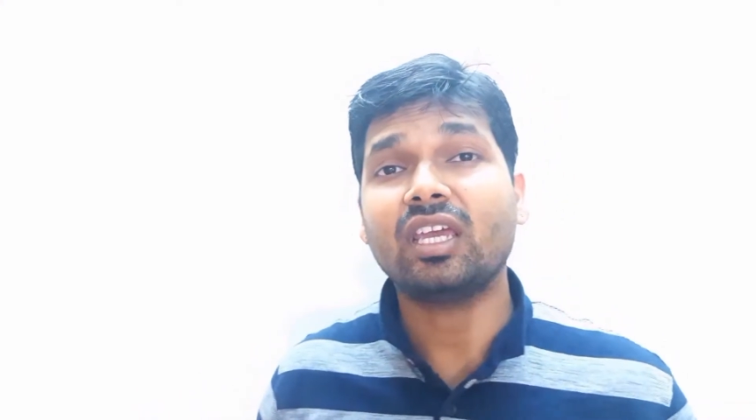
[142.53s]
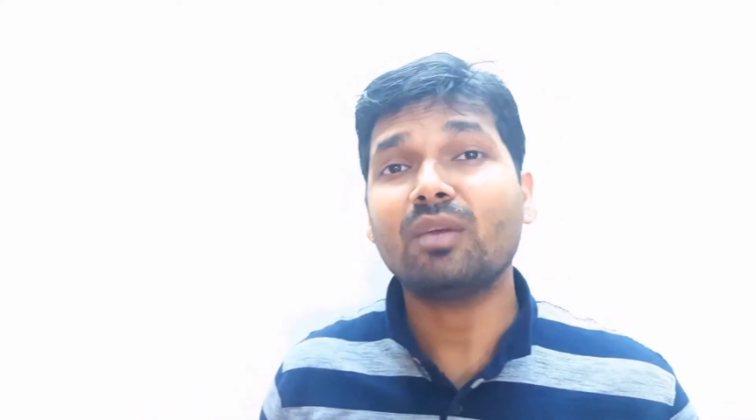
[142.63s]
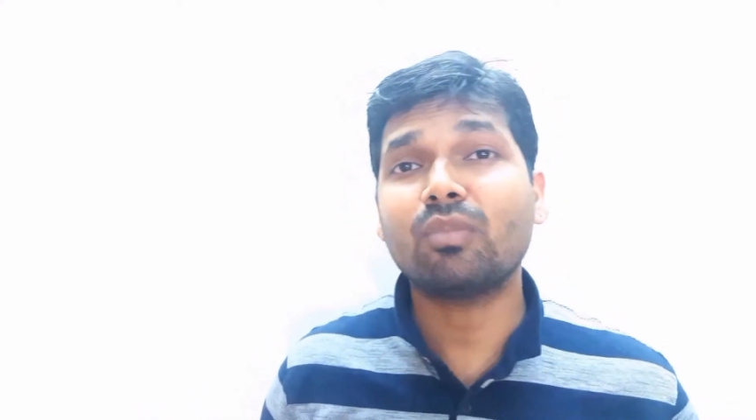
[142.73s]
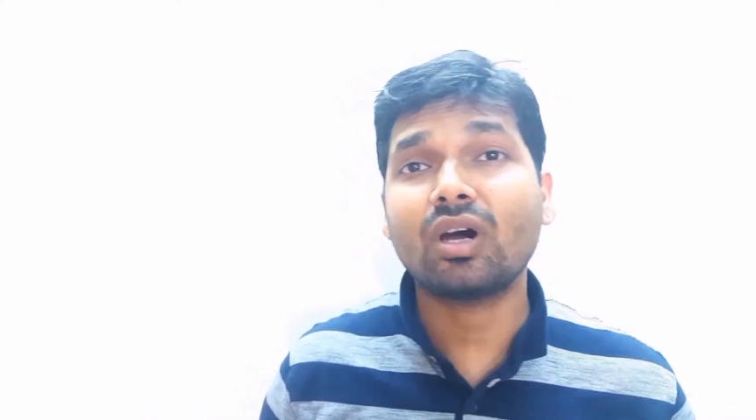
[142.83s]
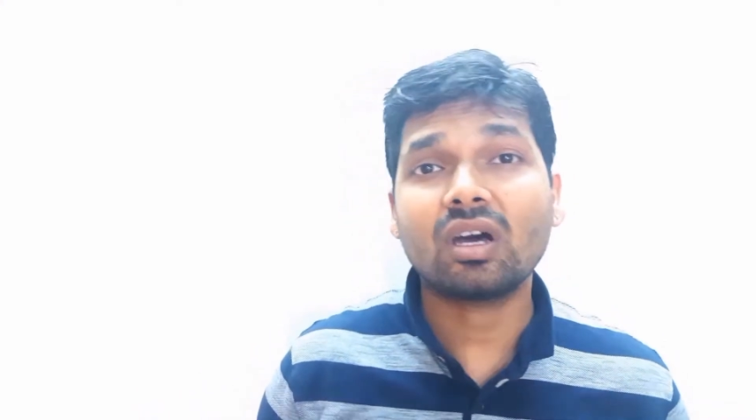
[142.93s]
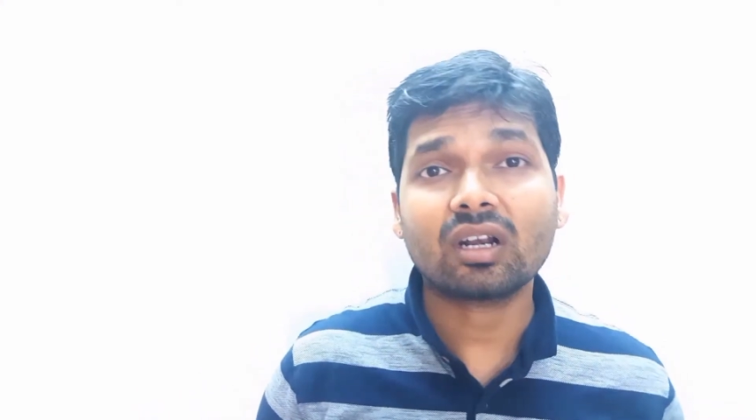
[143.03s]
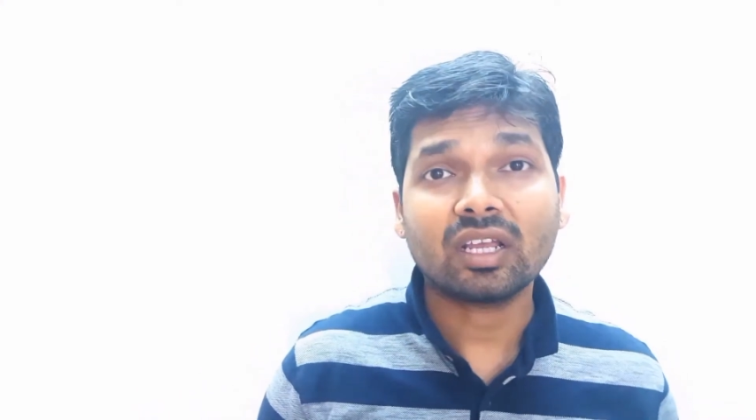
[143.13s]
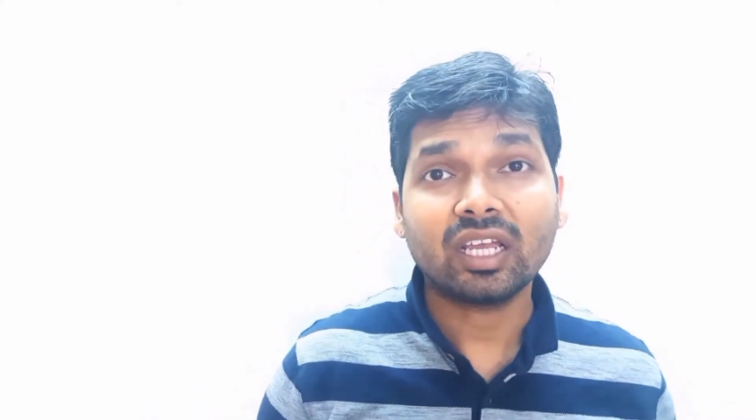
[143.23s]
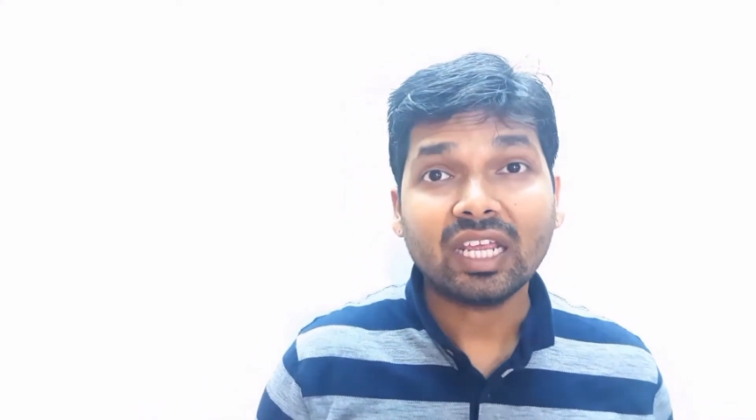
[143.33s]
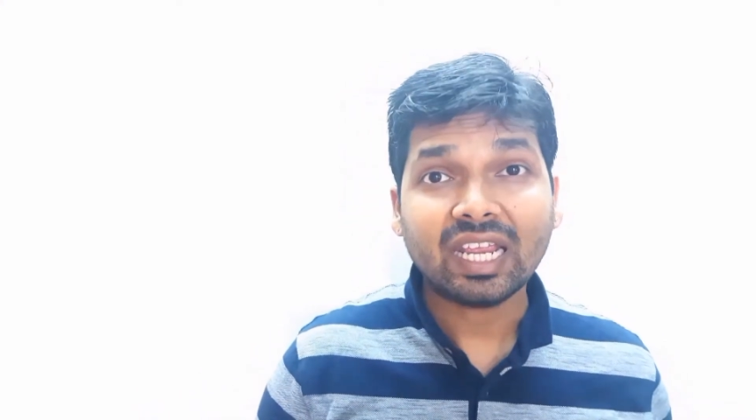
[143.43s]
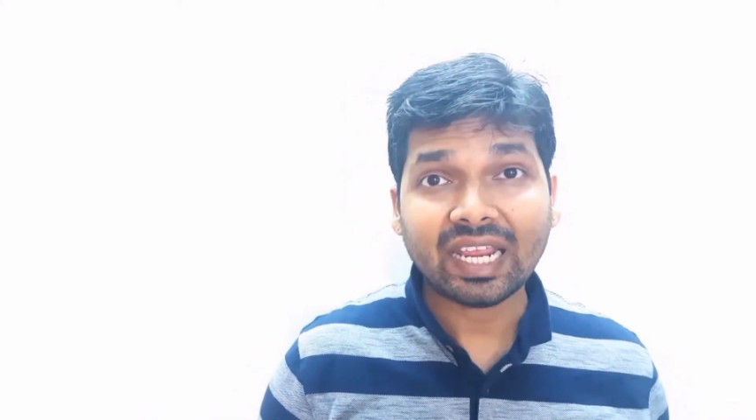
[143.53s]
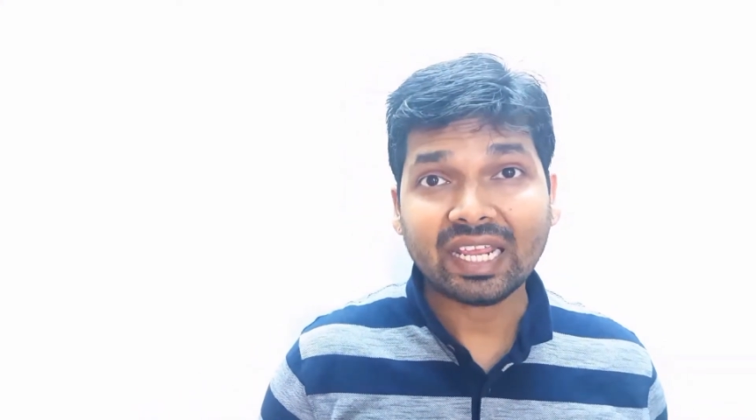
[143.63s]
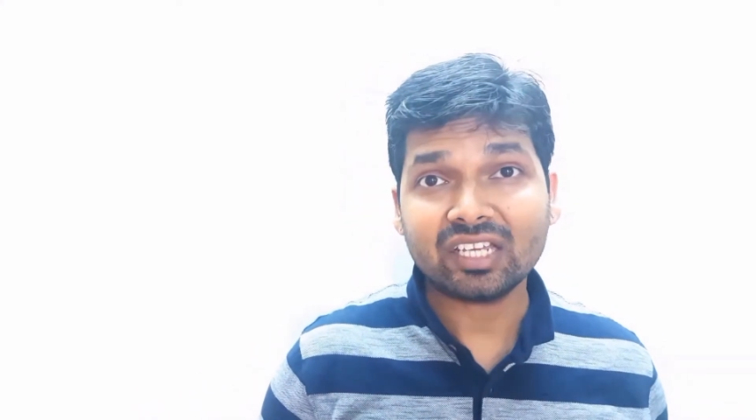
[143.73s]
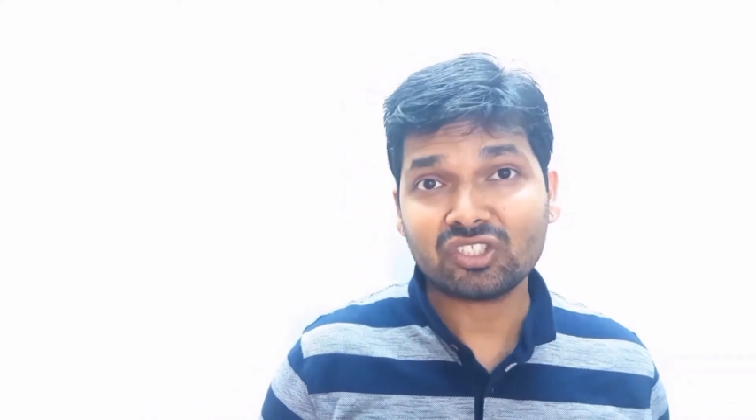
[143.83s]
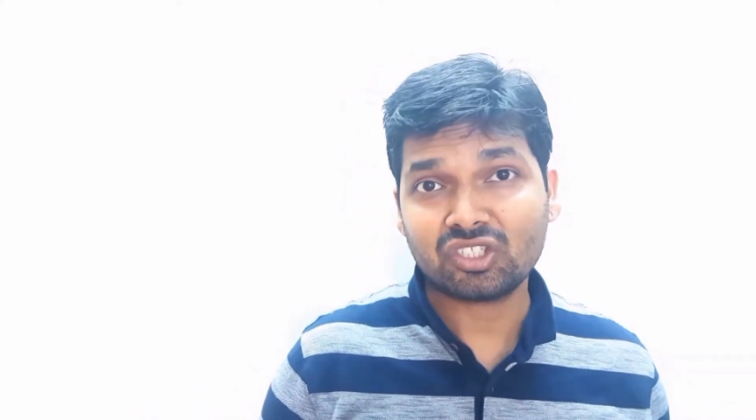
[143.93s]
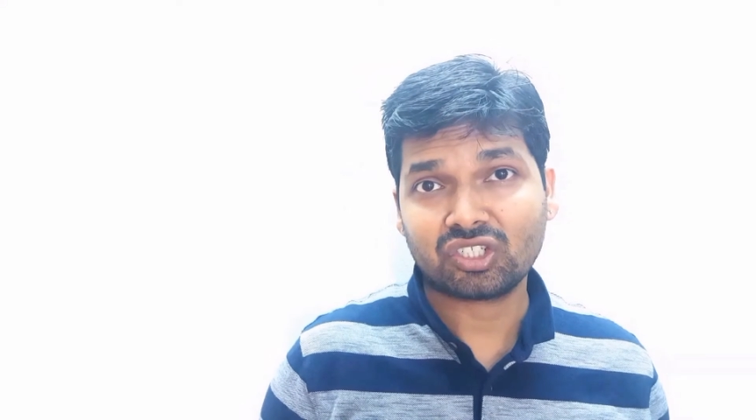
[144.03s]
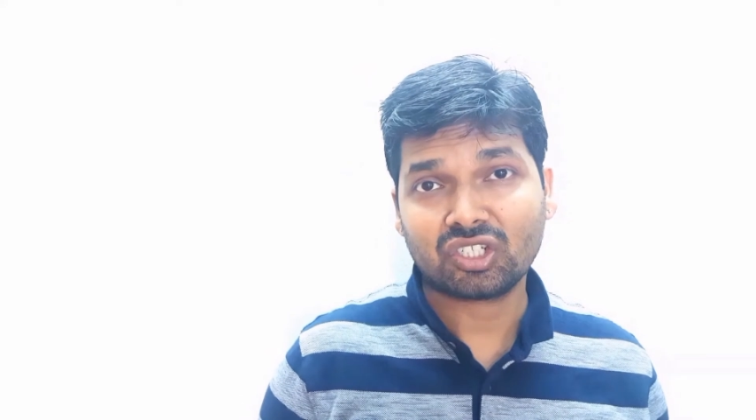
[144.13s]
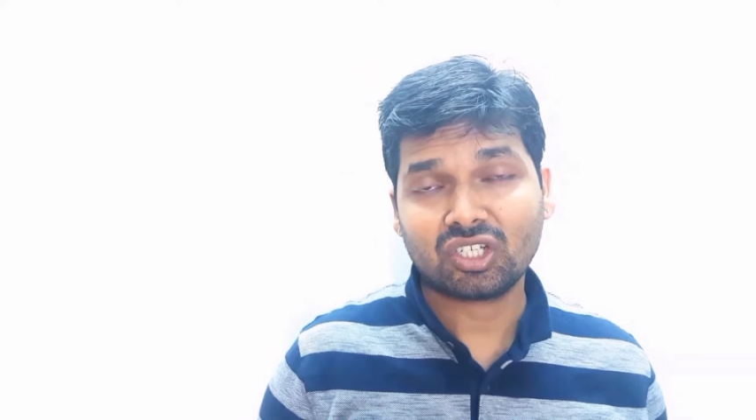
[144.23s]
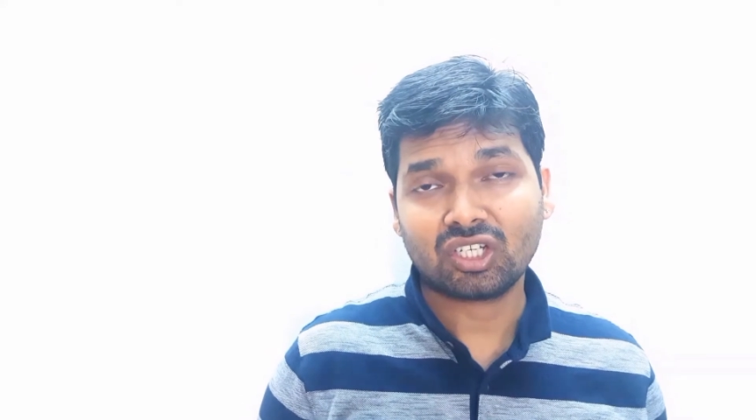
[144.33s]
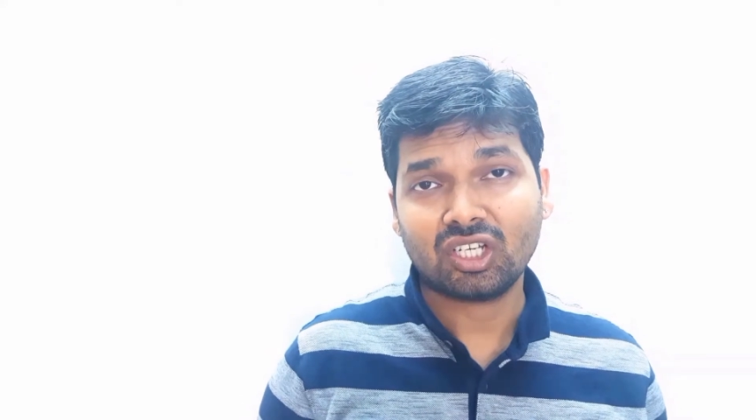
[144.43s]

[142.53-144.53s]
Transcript: AMR, Edge